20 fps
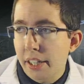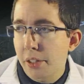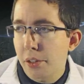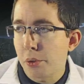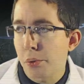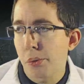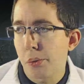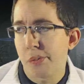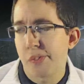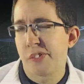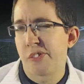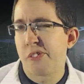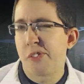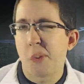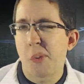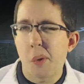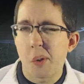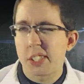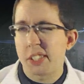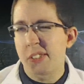You crew it for
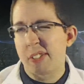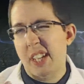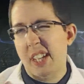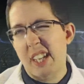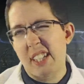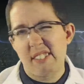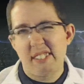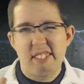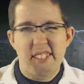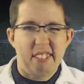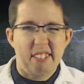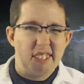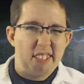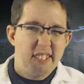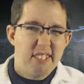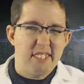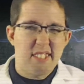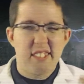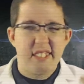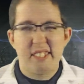4, so kind of,
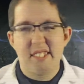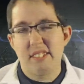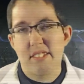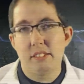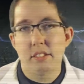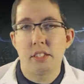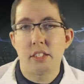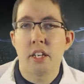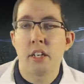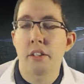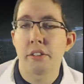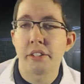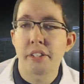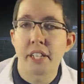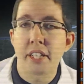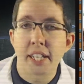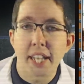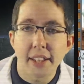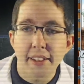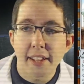I don't know,
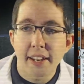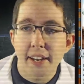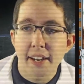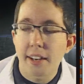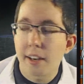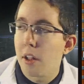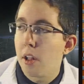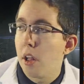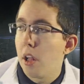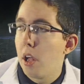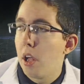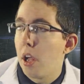you can get there.